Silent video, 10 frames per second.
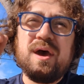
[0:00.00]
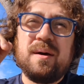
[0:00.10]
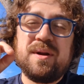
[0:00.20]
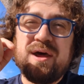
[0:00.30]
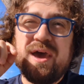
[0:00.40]

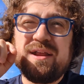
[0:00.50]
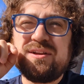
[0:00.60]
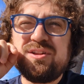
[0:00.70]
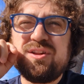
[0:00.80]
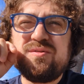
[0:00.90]
I'm not at
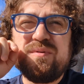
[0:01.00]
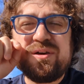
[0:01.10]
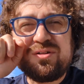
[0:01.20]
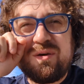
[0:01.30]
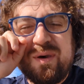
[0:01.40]
Disney
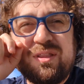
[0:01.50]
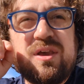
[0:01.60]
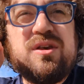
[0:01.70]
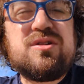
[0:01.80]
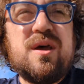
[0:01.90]
Springs. I'm at the
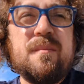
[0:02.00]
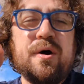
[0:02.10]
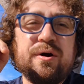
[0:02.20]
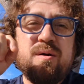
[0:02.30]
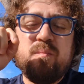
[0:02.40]
East End
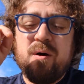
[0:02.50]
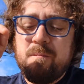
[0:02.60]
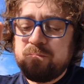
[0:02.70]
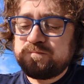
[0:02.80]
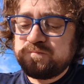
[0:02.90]
Market, but
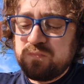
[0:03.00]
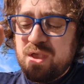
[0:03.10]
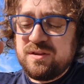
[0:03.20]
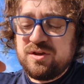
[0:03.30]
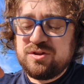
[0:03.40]

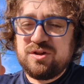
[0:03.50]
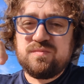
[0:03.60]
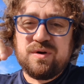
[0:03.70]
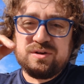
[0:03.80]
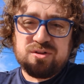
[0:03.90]
at Disney
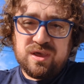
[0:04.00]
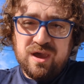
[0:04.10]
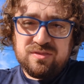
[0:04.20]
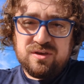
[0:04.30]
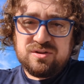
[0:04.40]
Springs they
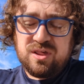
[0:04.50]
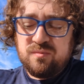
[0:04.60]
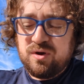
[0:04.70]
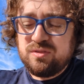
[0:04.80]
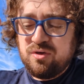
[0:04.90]
had to
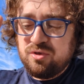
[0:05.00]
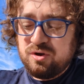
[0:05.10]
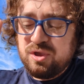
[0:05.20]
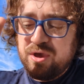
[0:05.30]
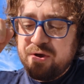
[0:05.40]
celebrate their
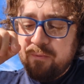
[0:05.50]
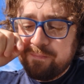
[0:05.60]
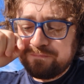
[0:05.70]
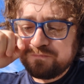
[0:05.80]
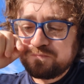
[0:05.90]
3rd year here.
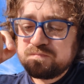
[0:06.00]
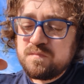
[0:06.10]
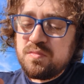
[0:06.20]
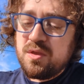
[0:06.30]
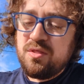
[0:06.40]

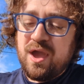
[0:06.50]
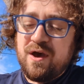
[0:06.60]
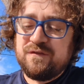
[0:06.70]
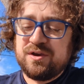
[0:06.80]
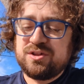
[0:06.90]
They're
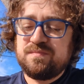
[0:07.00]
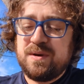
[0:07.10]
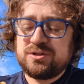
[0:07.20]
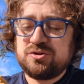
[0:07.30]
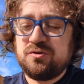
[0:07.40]
having a
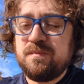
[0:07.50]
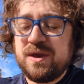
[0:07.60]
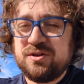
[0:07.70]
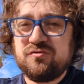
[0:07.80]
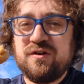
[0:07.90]
special
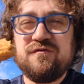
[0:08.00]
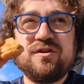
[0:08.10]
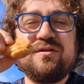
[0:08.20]
pastry,